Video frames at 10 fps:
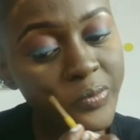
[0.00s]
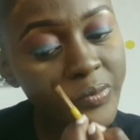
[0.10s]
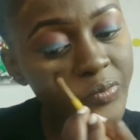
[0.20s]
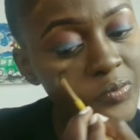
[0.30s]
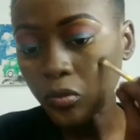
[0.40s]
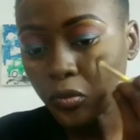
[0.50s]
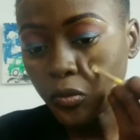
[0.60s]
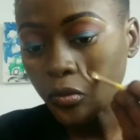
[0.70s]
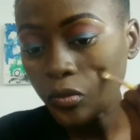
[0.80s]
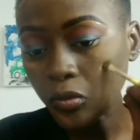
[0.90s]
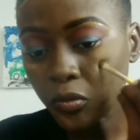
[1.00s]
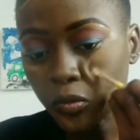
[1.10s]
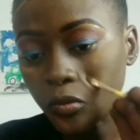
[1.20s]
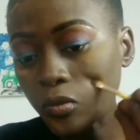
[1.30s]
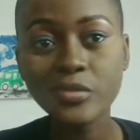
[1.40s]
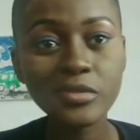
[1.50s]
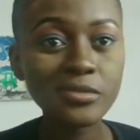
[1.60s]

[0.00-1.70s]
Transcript: of blush,